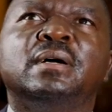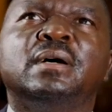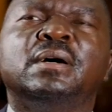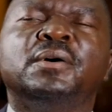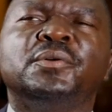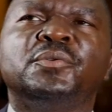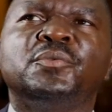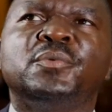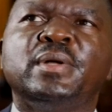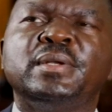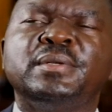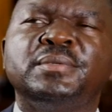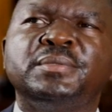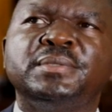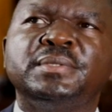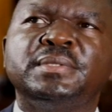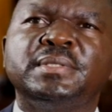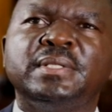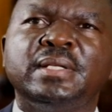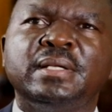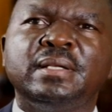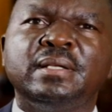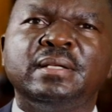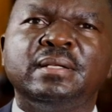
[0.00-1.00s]
I would want to
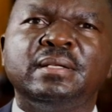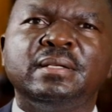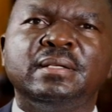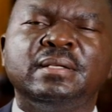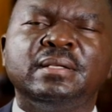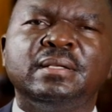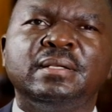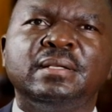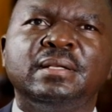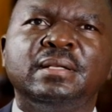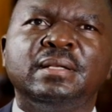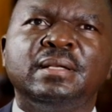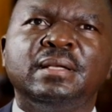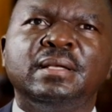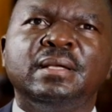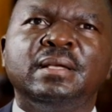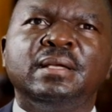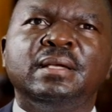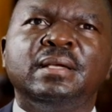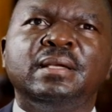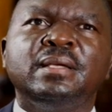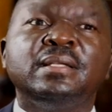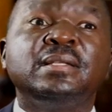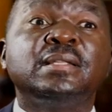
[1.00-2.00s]
say
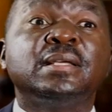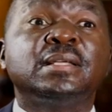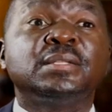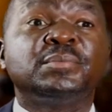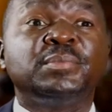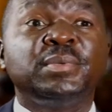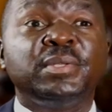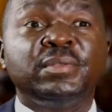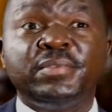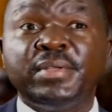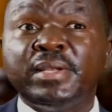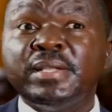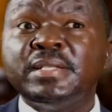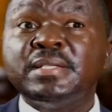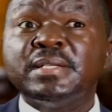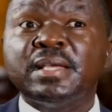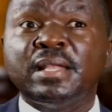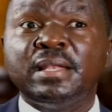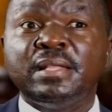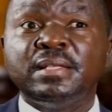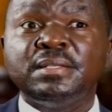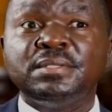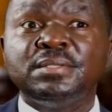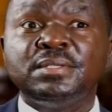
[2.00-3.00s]
it has been very
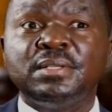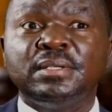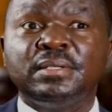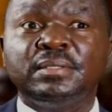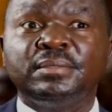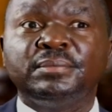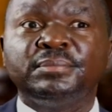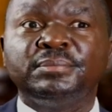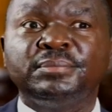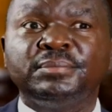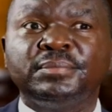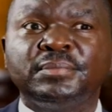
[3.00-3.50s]
challenging.